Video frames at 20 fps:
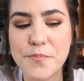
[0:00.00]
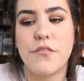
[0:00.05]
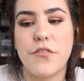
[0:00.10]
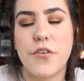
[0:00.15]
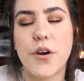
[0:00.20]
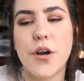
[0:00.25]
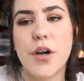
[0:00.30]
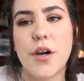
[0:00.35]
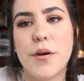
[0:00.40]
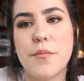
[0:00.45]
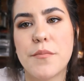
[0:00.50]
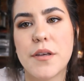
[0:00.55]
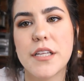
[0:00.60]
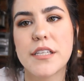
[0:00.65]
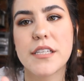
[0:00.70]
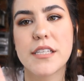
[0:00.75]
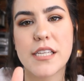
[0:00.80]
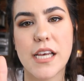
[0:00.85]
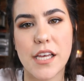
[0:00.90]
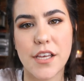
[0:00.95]
For me
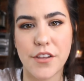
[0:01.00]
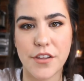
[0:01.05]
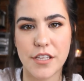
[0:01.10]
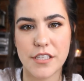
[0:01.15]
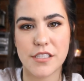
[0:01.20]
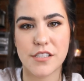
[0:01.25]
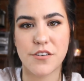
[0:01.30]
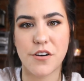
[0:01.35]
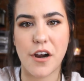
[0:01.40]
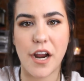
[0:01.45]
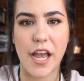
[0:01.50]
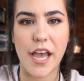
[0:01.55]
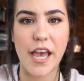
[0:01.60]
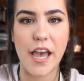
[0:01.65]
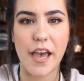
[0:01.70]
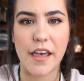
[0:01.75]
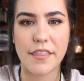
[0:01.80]
to tell you the story,